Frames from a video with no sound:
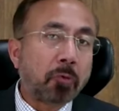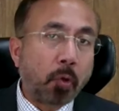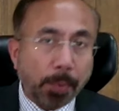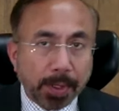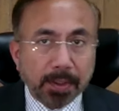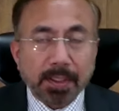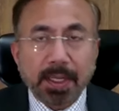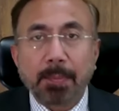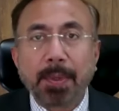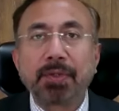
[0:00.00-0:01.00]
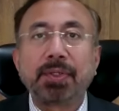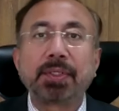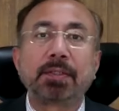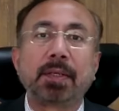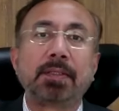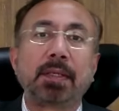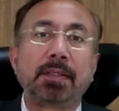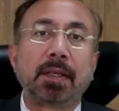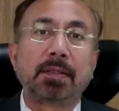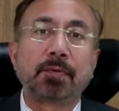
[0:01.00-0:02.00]
opening the dimensions is,
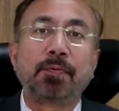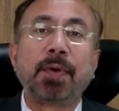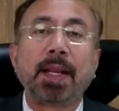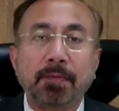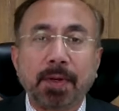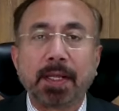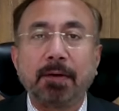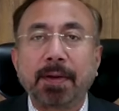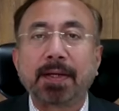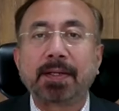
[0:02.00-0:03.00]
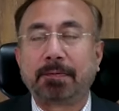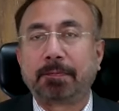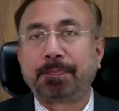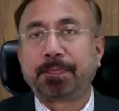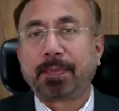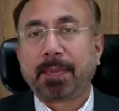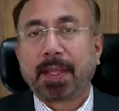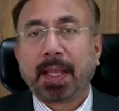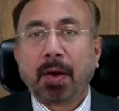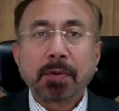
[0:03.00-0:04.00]
is, is very, very effective.
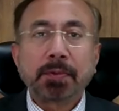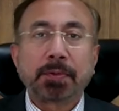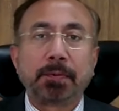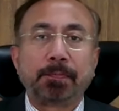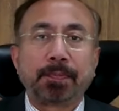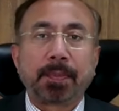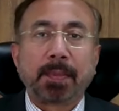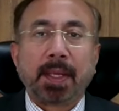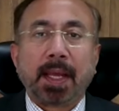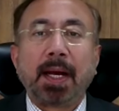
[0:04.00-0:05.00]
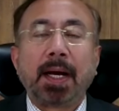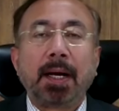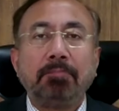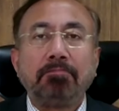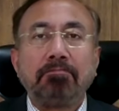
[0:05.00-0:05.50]
Also, uh,